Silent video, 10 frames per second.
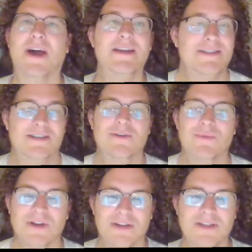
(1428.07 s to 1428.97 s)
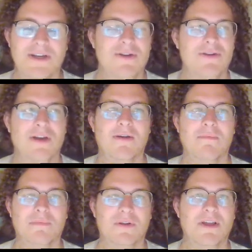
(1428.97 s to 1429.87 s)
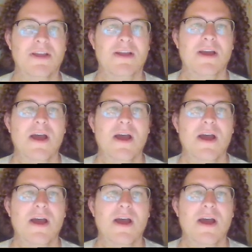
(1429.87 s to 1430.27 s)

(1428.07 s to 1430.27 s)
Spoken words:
I still will continue doing pulling.